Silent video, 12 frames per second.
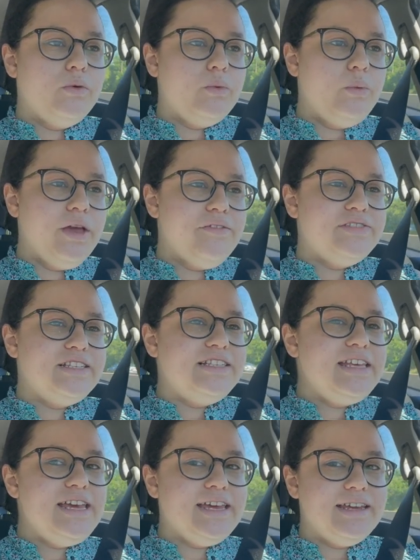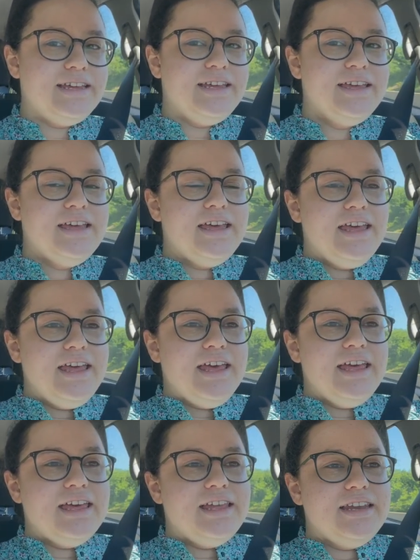we've seen
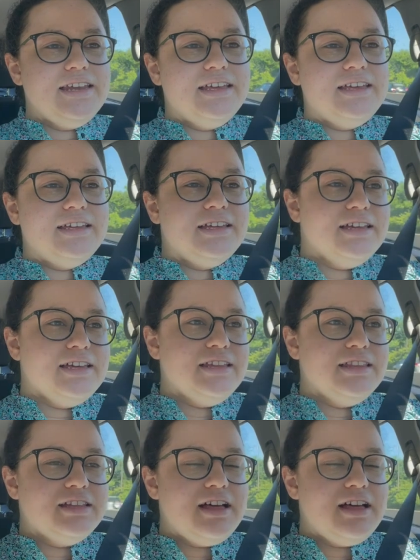in the